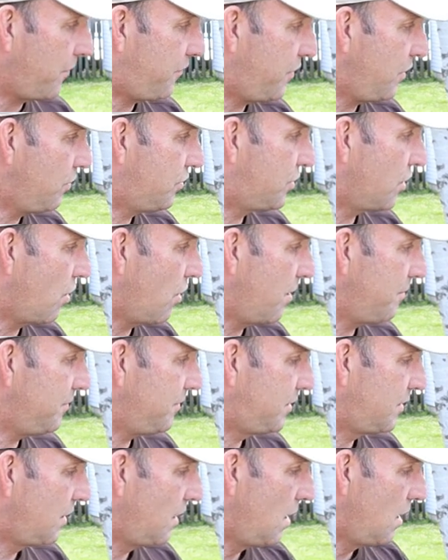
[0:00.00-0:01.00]
a few
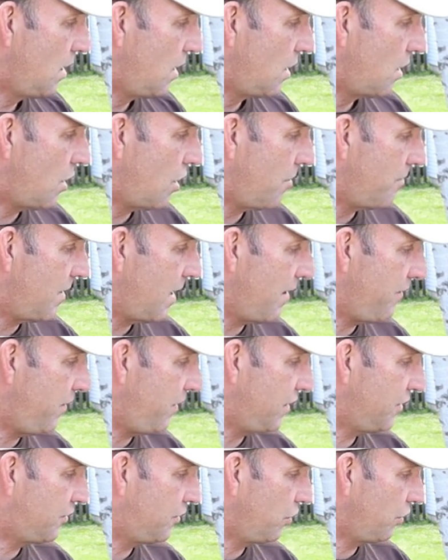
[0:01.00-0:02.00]
times. Um,
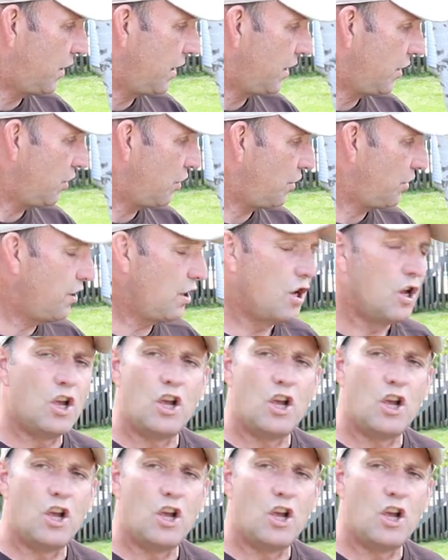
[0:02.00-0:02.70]
everything's looking good.